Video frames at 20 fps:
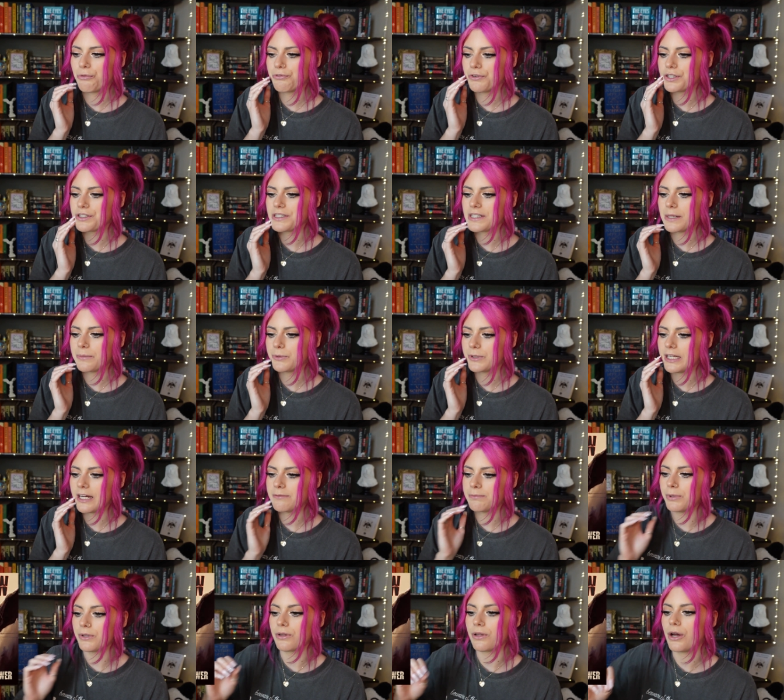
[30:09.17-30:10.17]
first up, we
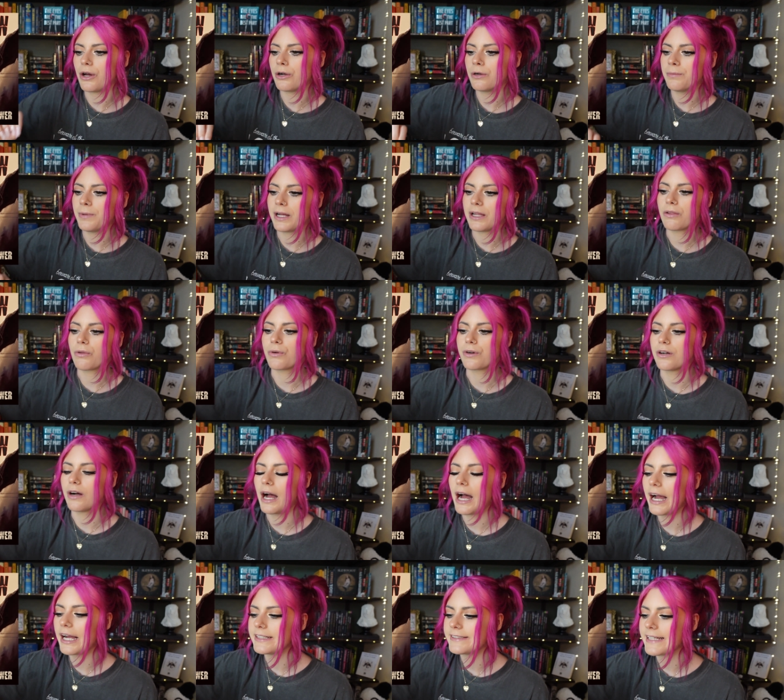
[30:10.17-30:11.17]
have Below by Laurel
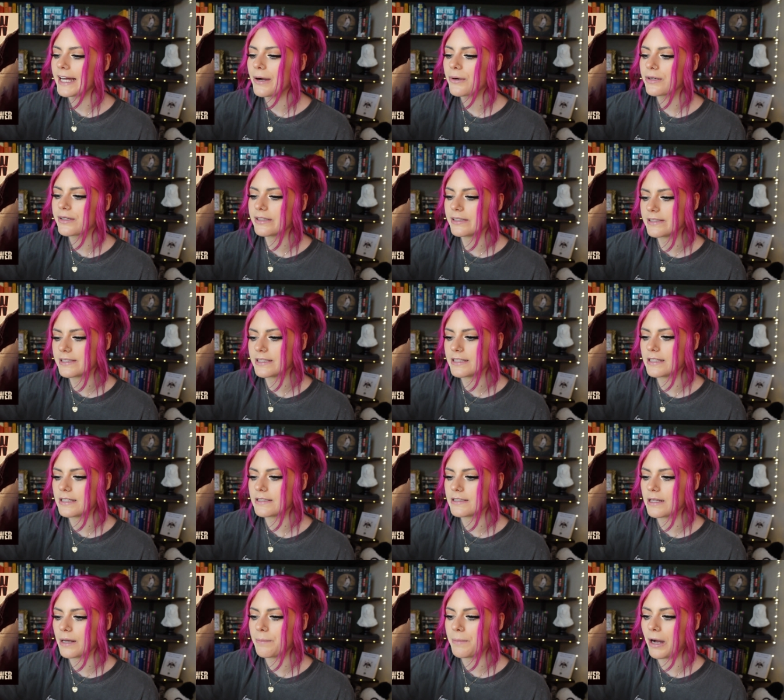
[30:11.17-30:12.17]
Hightower. This
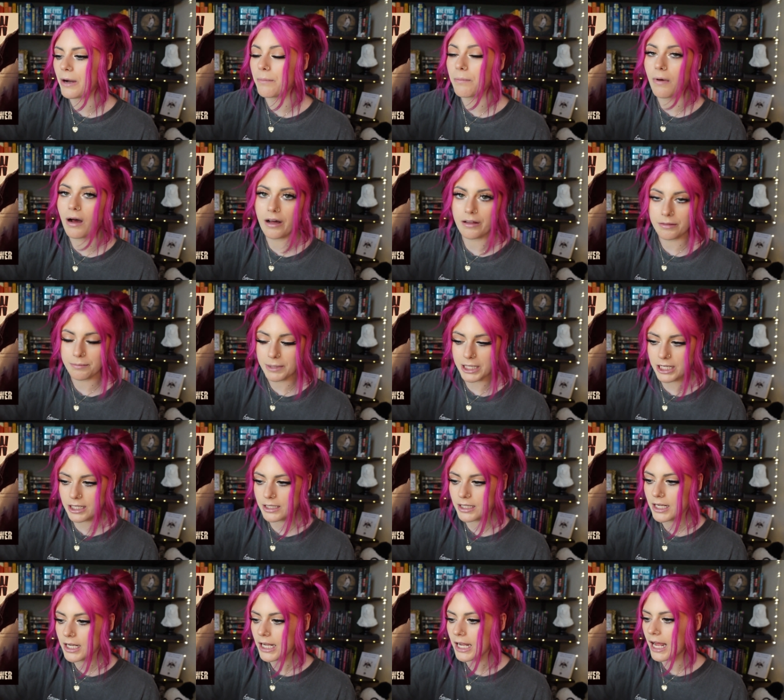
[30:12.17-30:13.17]
is about
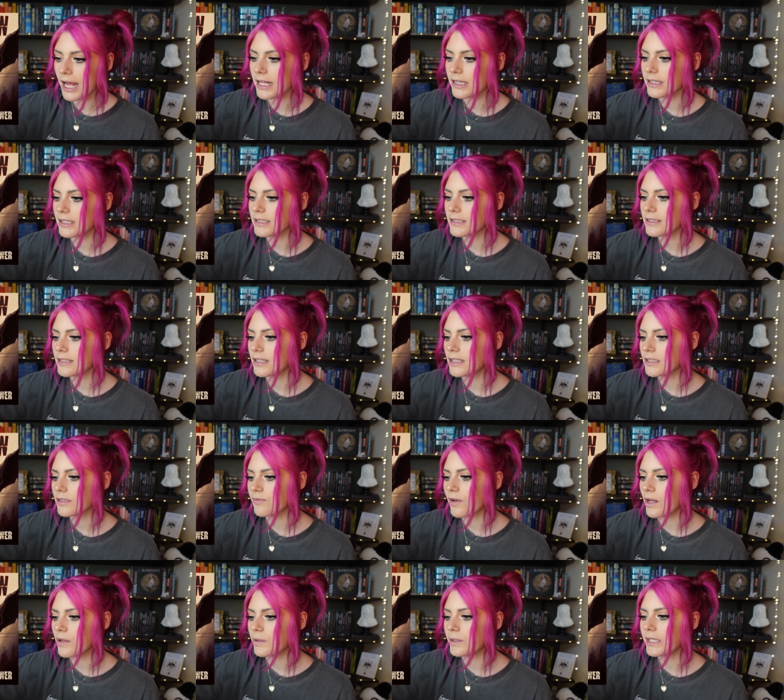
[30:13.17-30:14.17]
Mothman, and this is
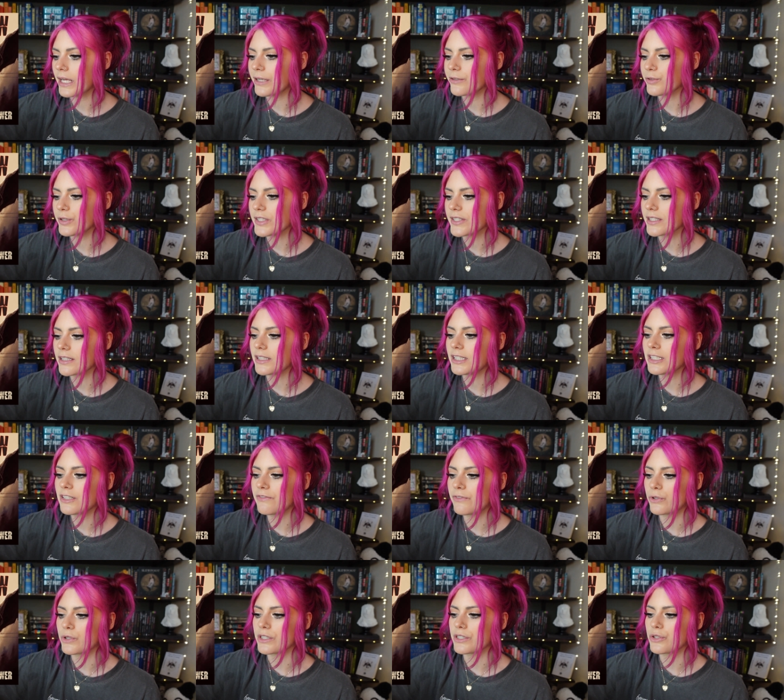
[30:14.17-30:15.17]
following a recently
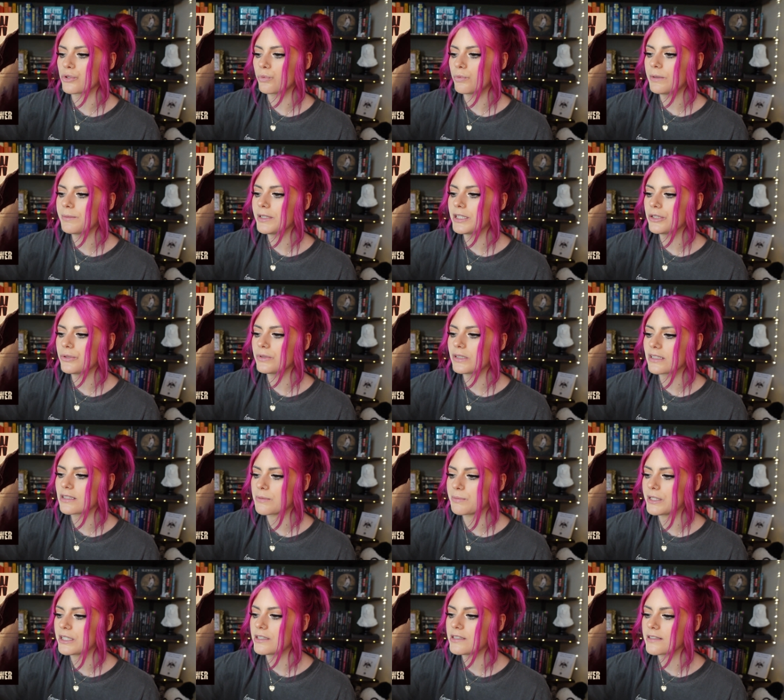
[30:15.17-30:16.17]
divorced woman who
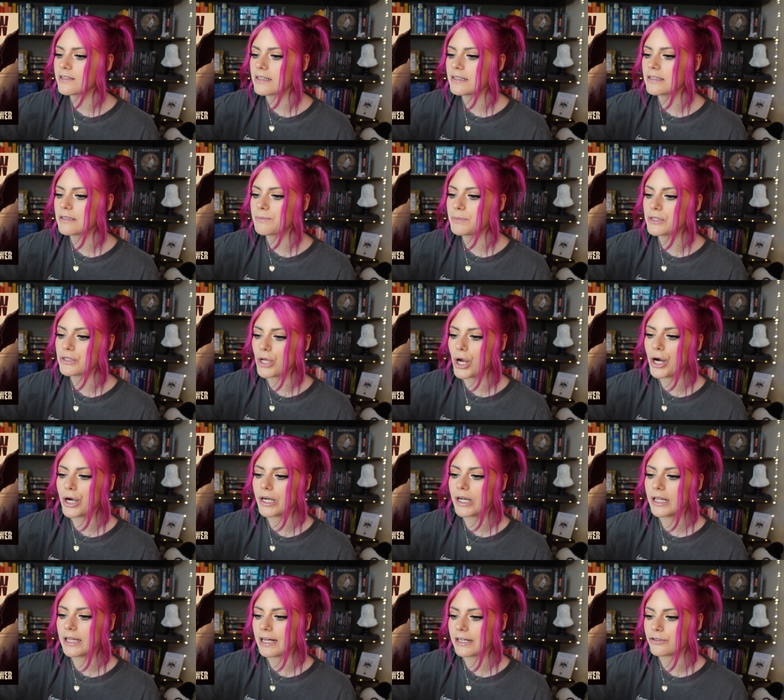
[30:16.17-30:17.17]
experiences bizarre
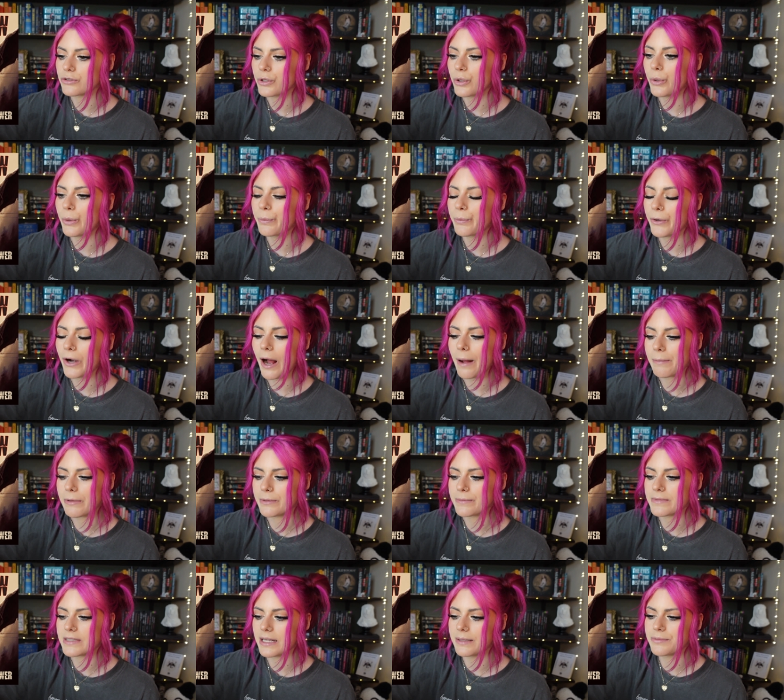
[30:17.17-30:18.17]
electrical
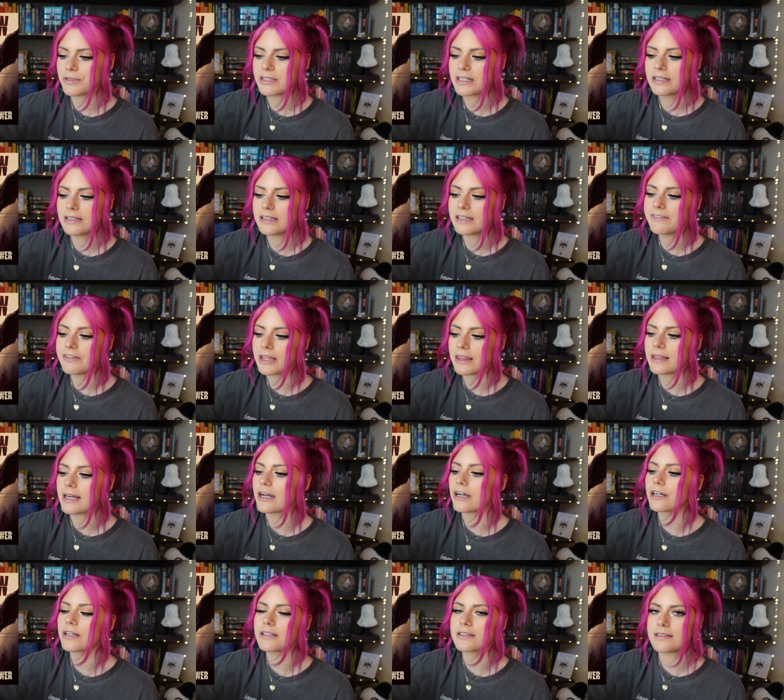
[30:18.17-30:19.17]
problems. I'm just going to leave it
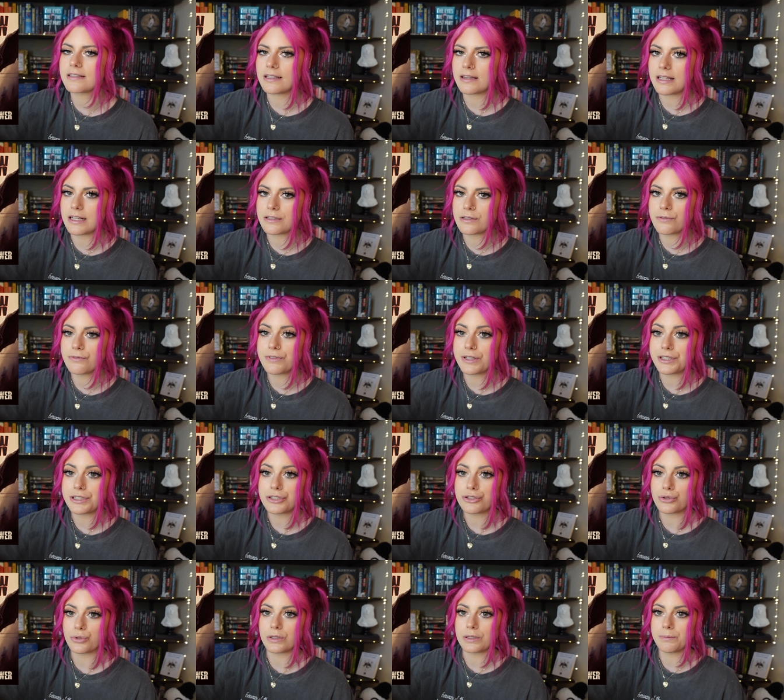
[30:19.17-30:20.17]
there because that's a very
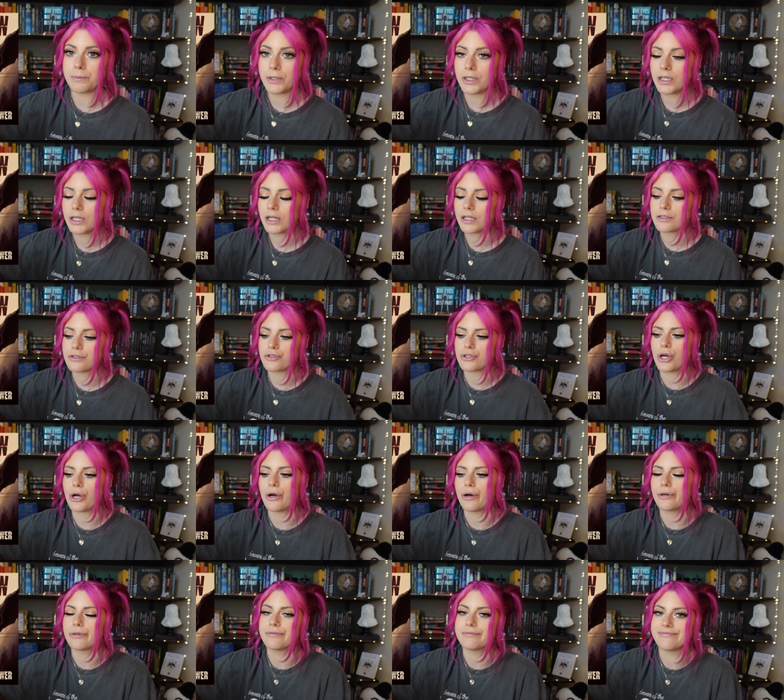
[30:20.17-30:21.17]
short book,
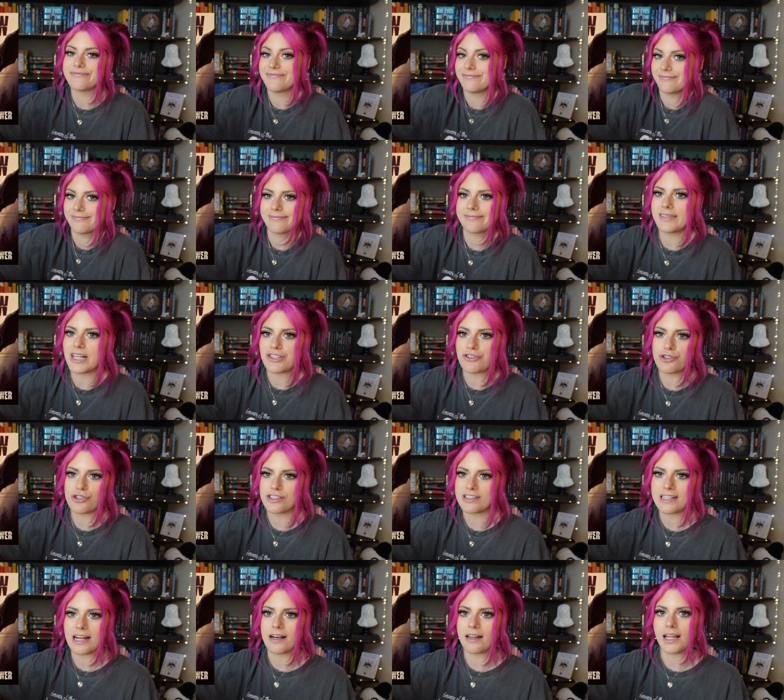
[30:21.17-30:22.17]
so that's
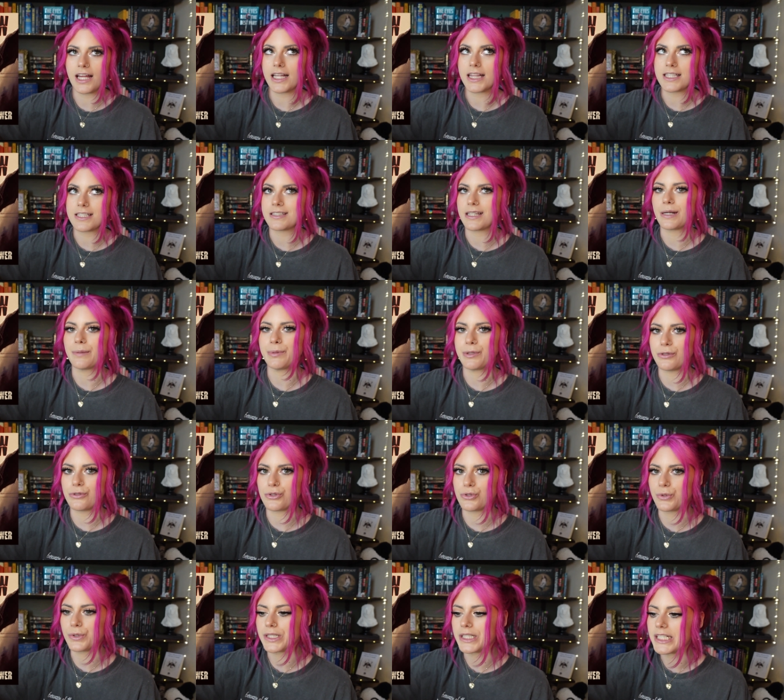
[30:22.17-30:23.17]
just kind of like the setup of the
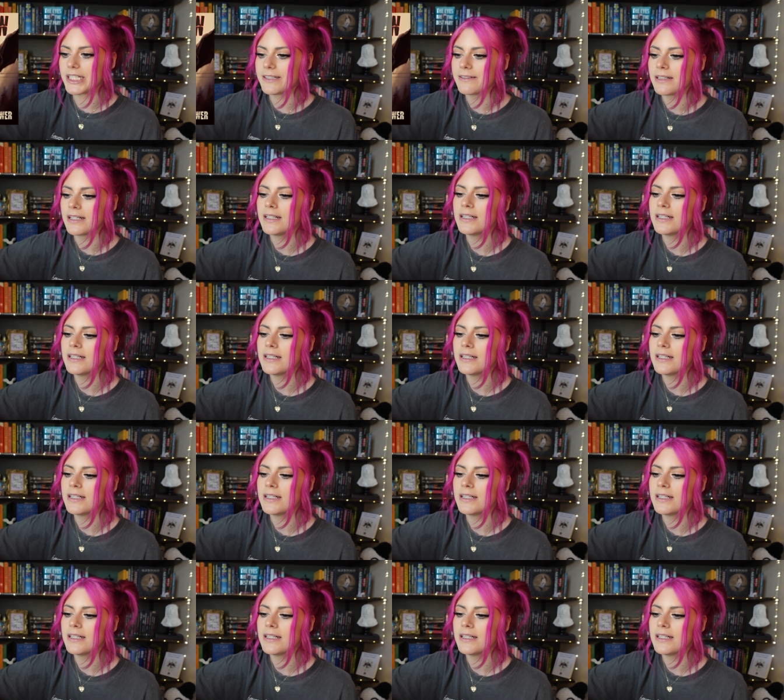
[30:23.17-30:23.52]
story.